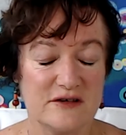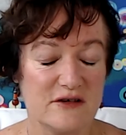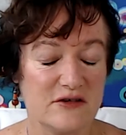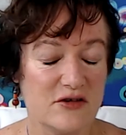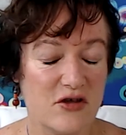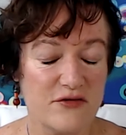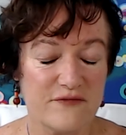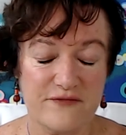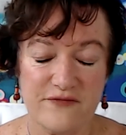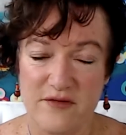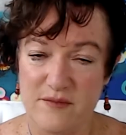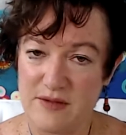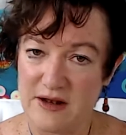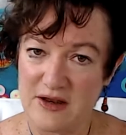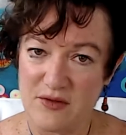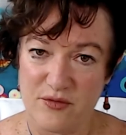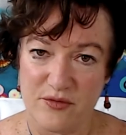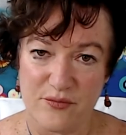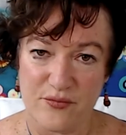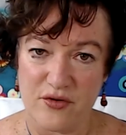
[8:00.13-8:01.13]
not
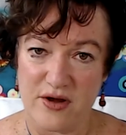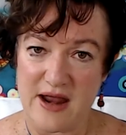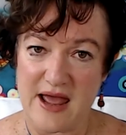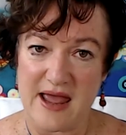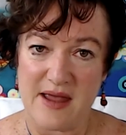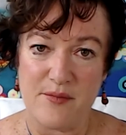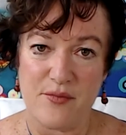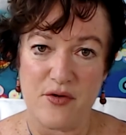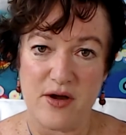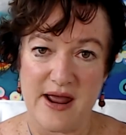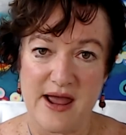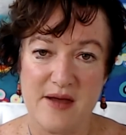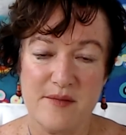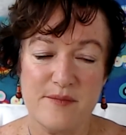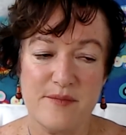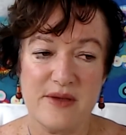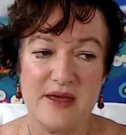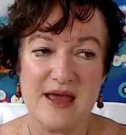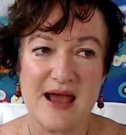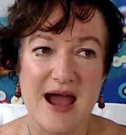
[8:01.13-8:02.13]
familiar with Brené Brown,
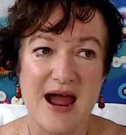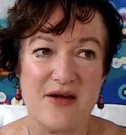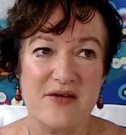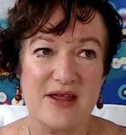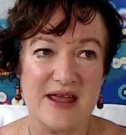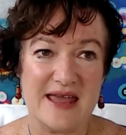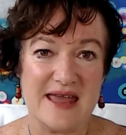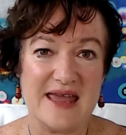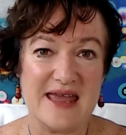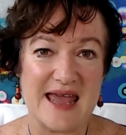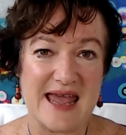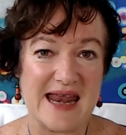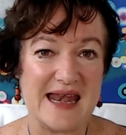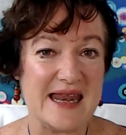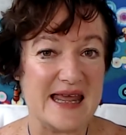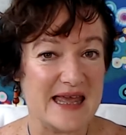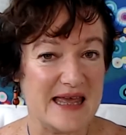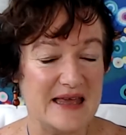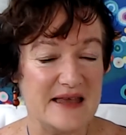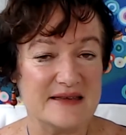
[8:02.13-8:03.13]
Brene
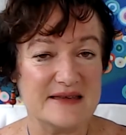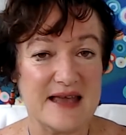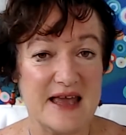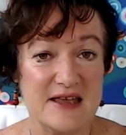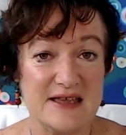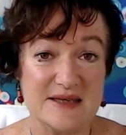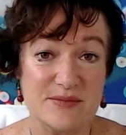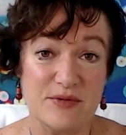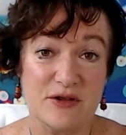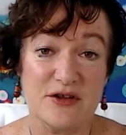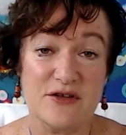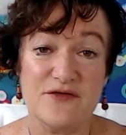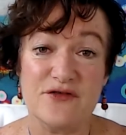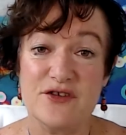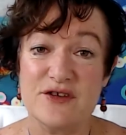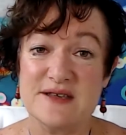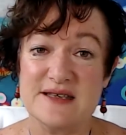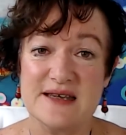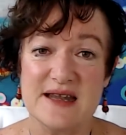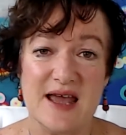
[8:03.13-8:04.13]
is how you spell her
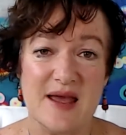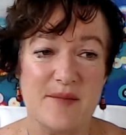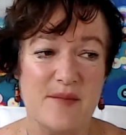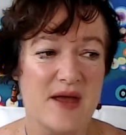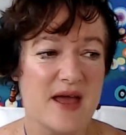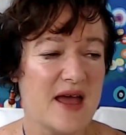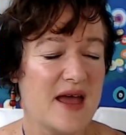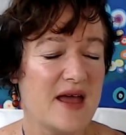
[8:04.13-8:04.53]
first name.